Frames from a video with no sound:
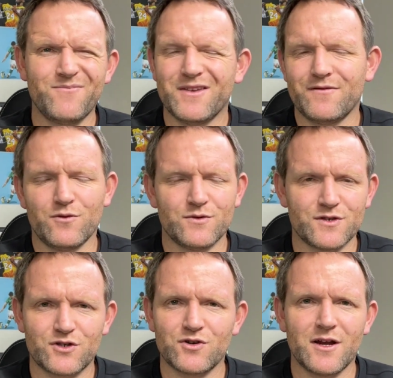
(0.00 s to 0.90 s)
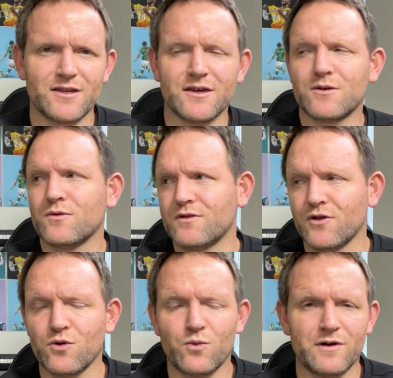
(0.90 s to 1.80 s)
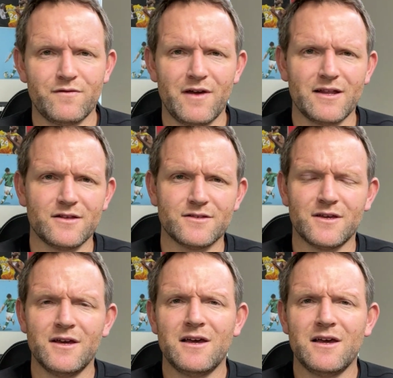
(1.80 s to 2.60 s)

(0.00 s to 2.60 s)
if it was a straight kick with no wind factors,